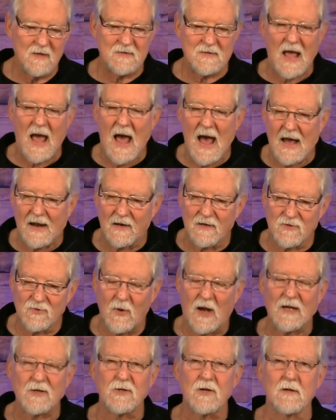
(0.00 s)
ad. I was
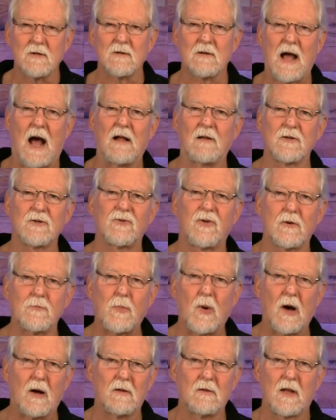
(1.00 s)
watching college
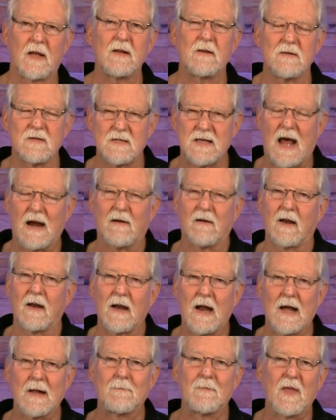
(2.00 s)
football late Saturday
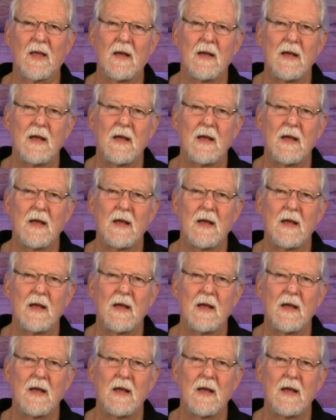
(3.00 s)
night,